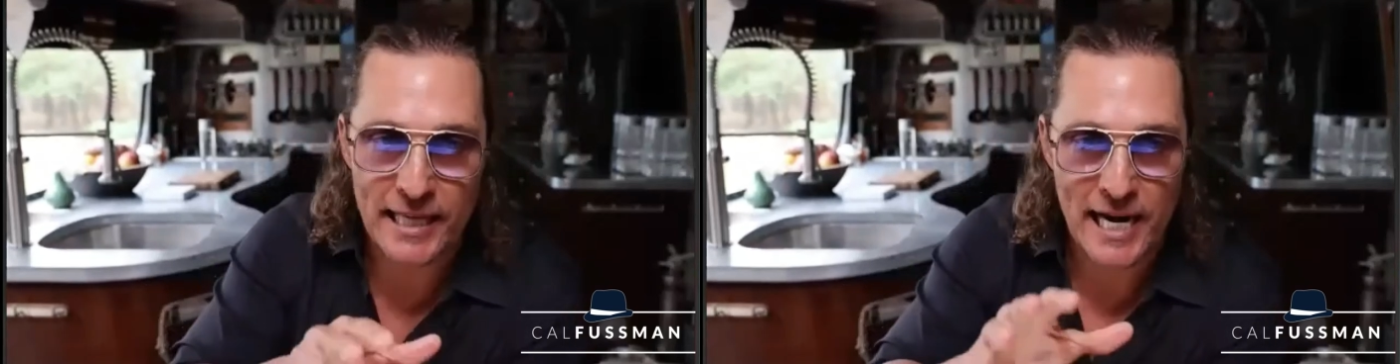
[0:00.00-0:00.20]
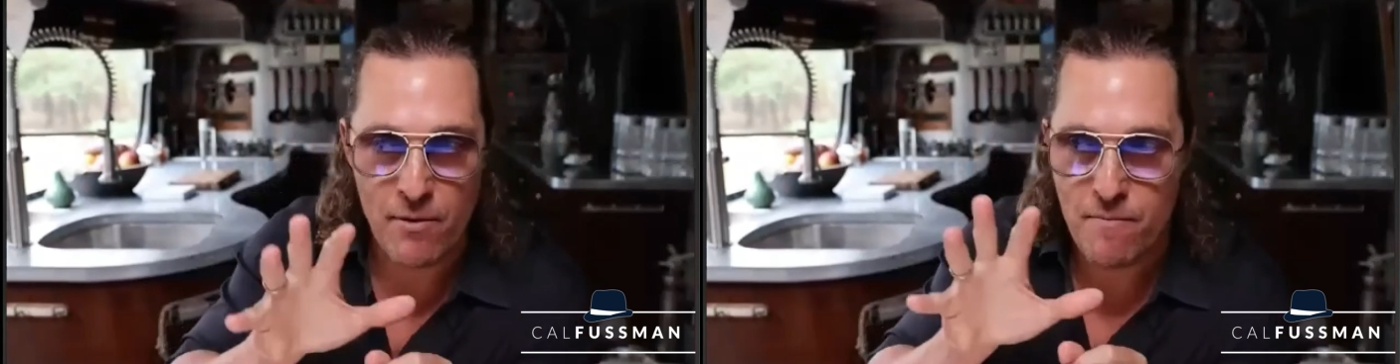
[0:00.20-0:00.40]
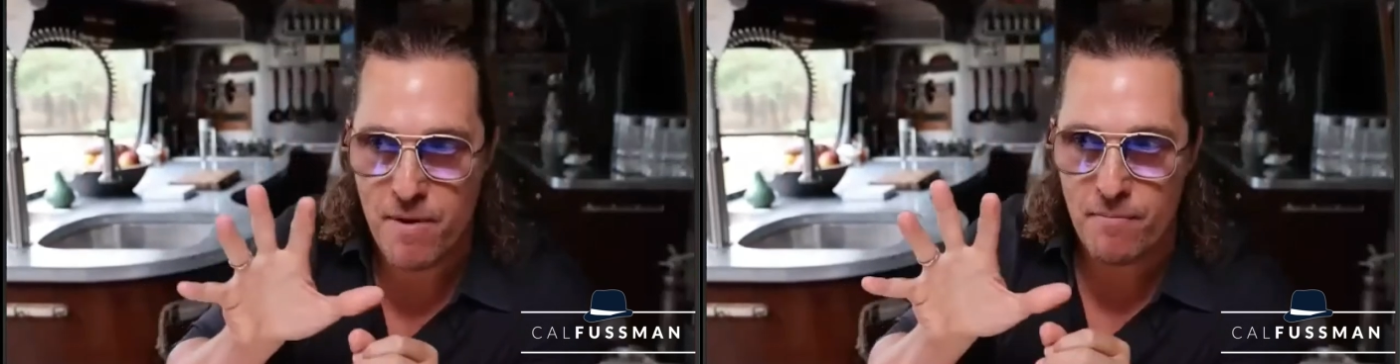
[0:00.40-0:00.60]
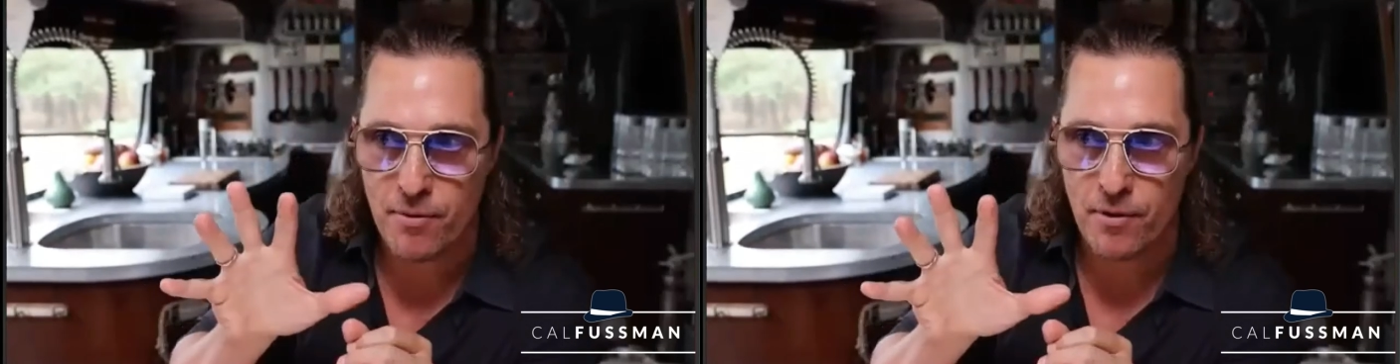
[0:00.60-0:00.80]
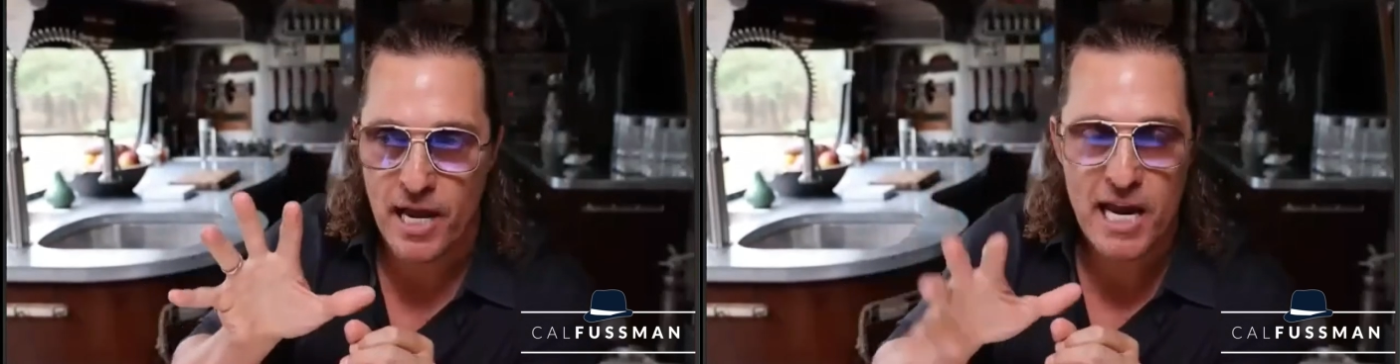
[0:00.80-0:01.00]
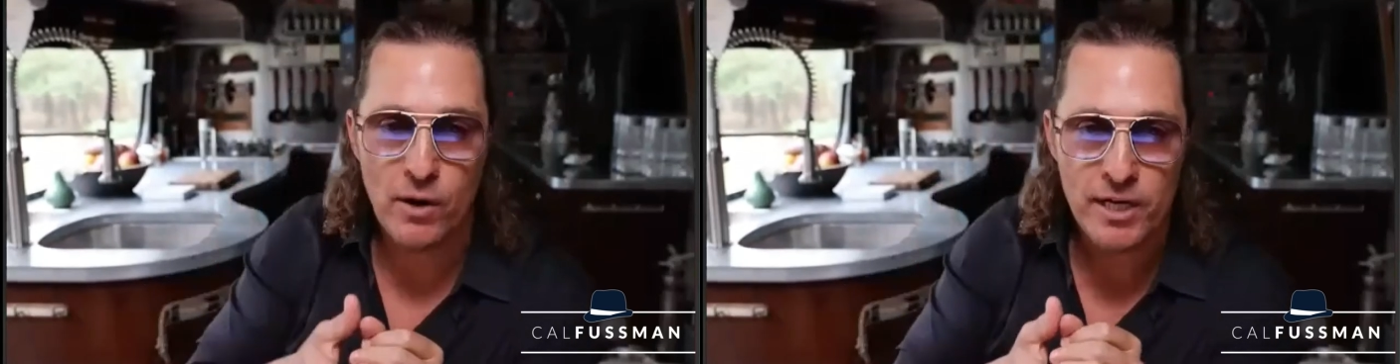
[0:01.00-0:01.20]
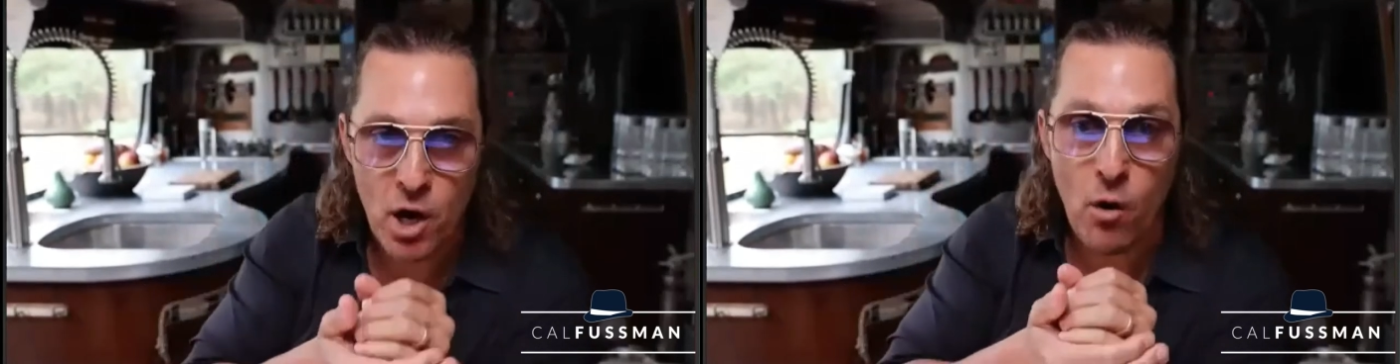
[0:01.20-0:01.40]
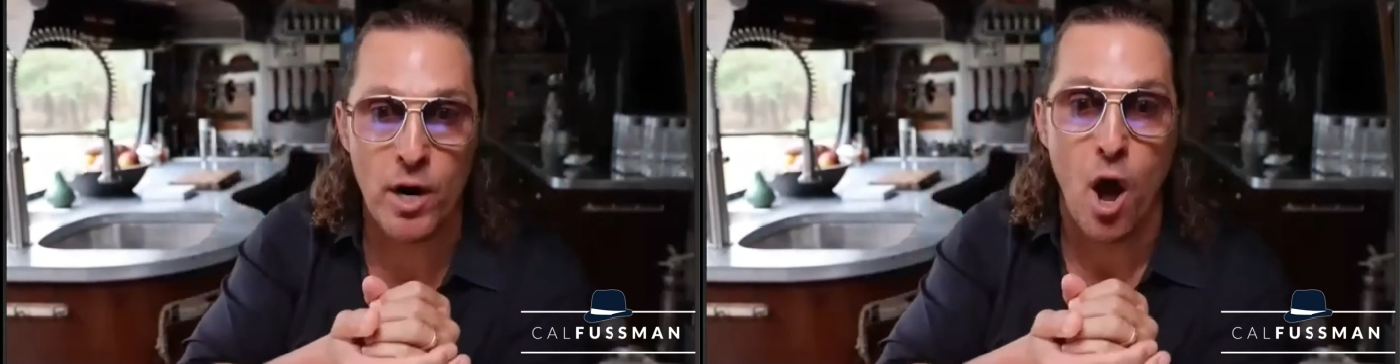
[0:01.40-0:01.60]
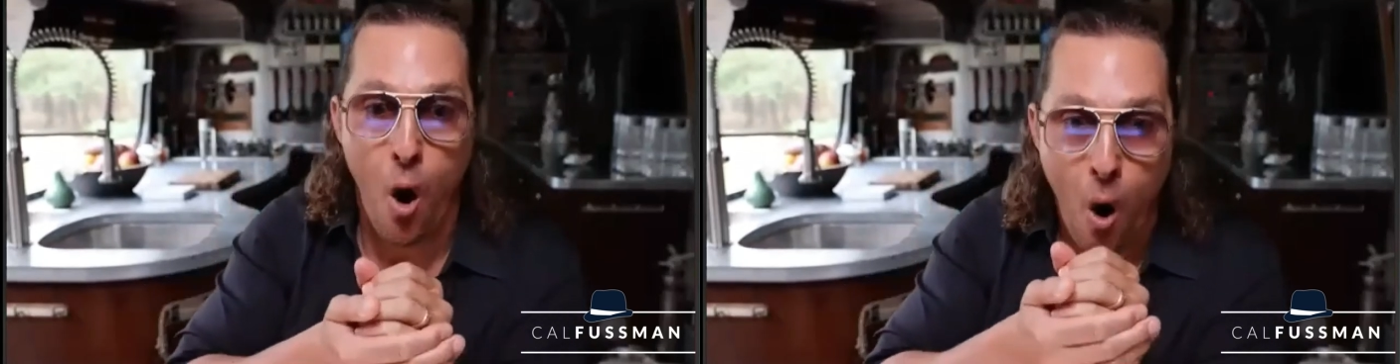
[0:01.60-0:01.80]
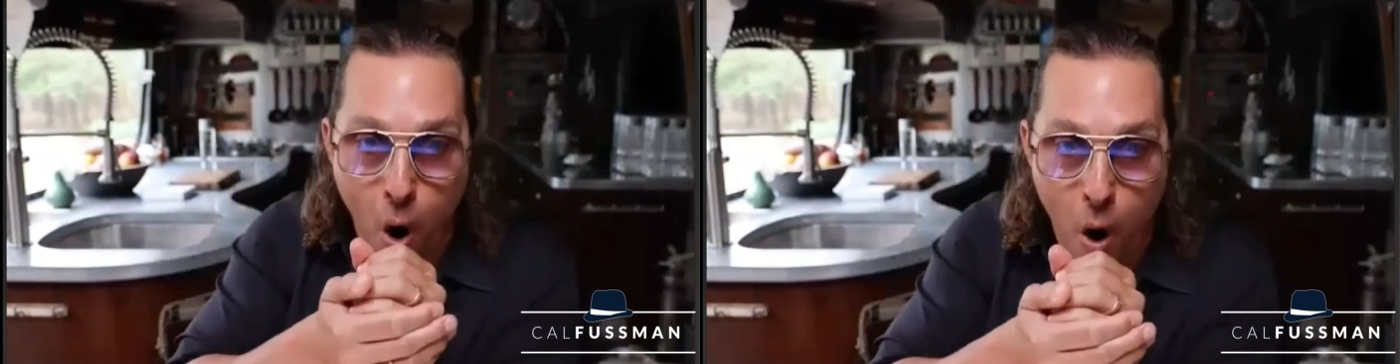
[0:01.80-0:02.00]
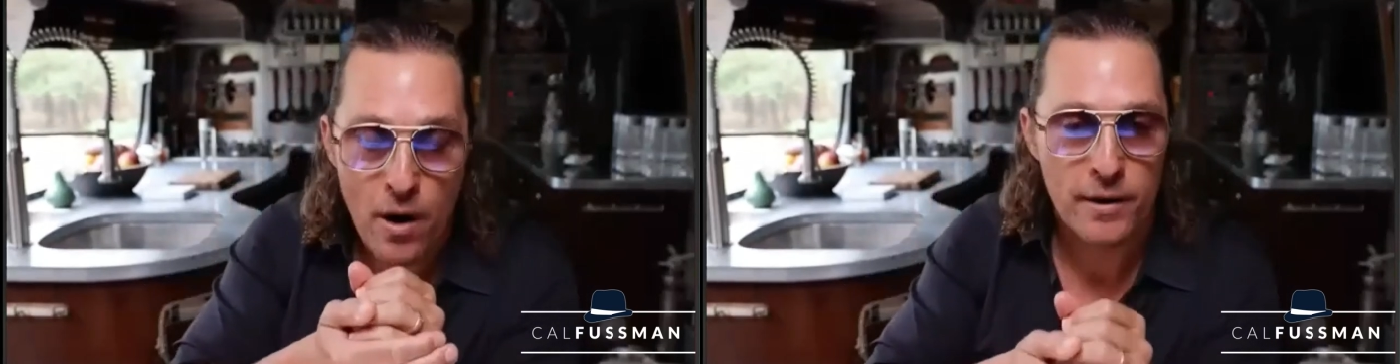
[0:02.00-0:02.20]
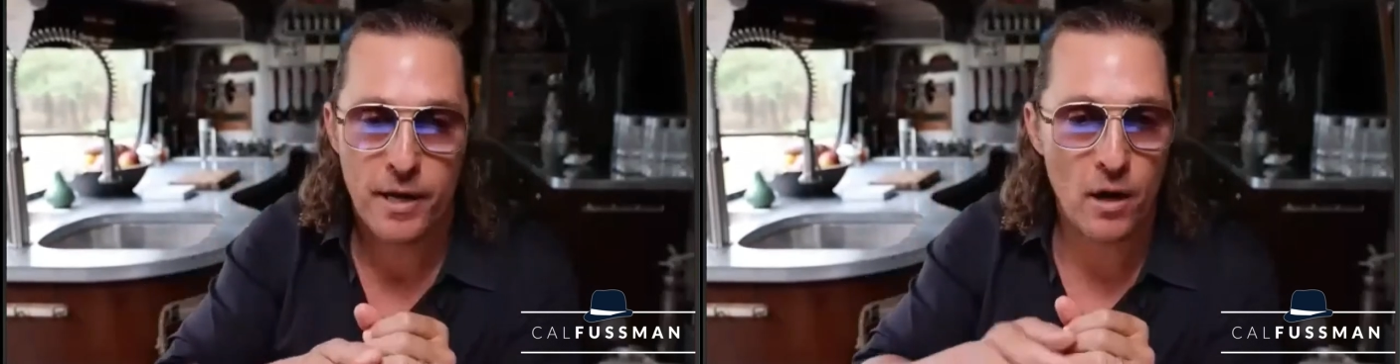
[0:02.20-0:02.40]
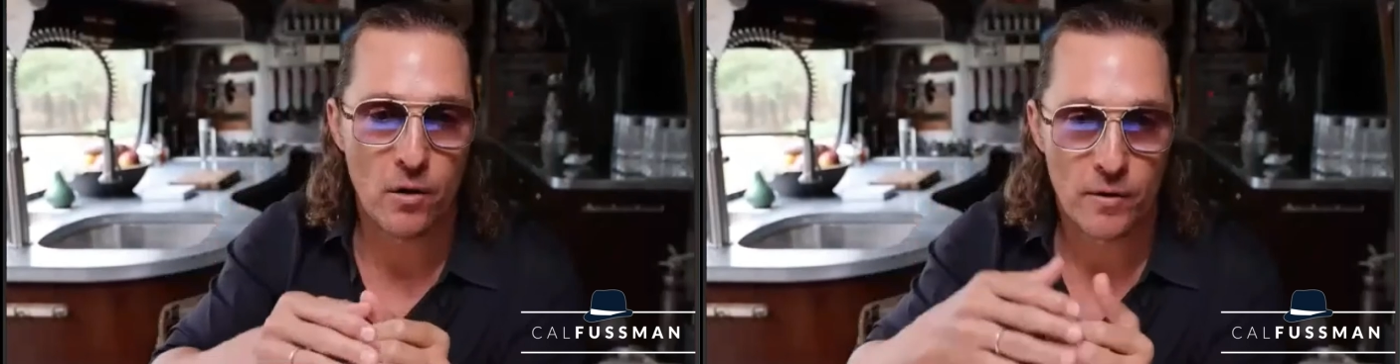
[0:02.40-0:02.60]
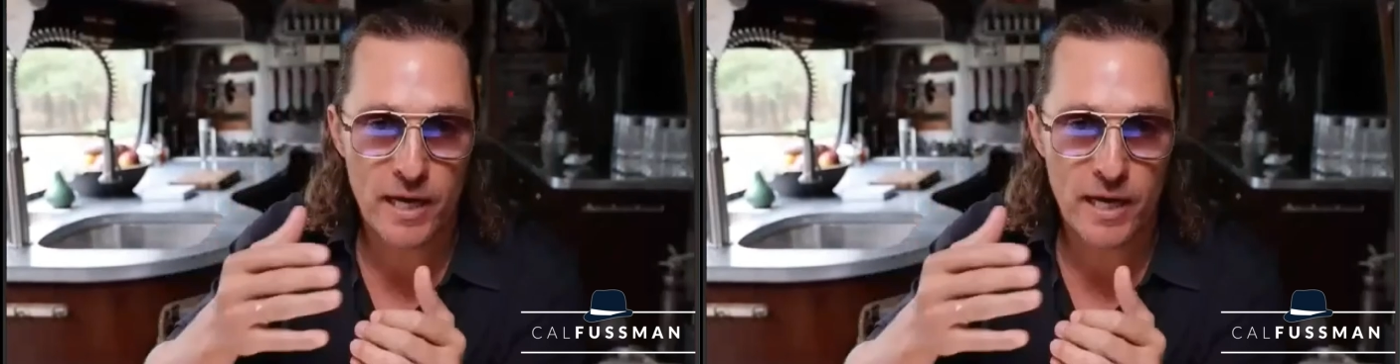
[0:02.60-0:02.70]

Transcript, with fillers: And I remember he wasn't going, no,